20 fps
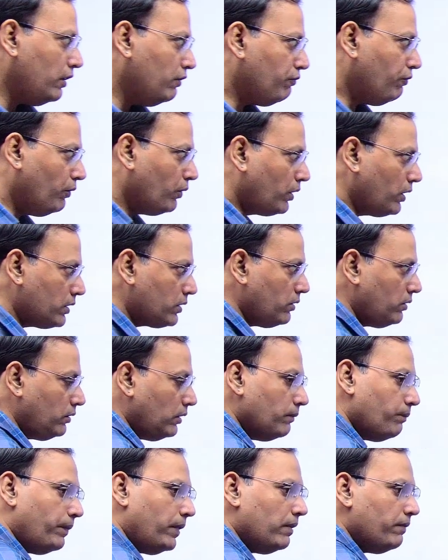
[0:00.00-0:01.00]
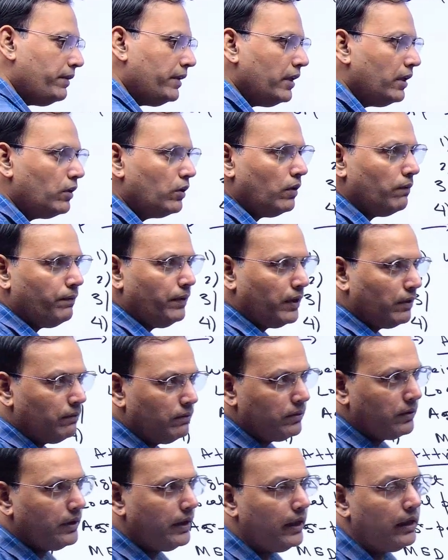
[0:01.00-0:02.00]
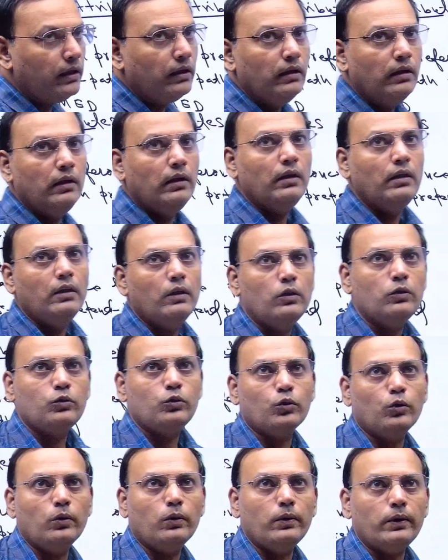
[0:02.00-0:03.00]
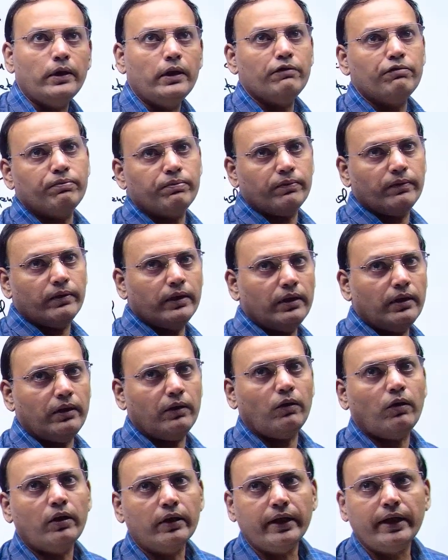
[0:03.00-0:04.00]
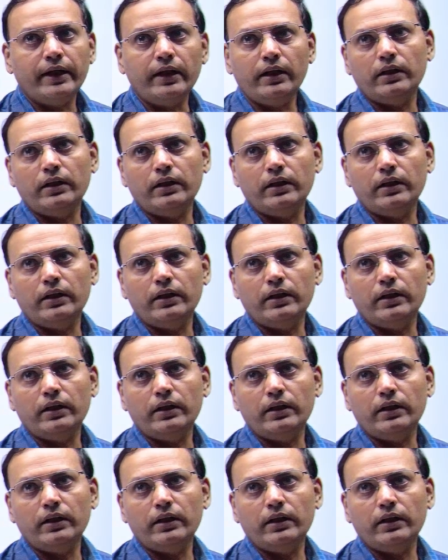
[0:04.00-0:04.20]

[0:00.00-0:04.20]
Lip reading: focus on the PVR topic, right? So if on any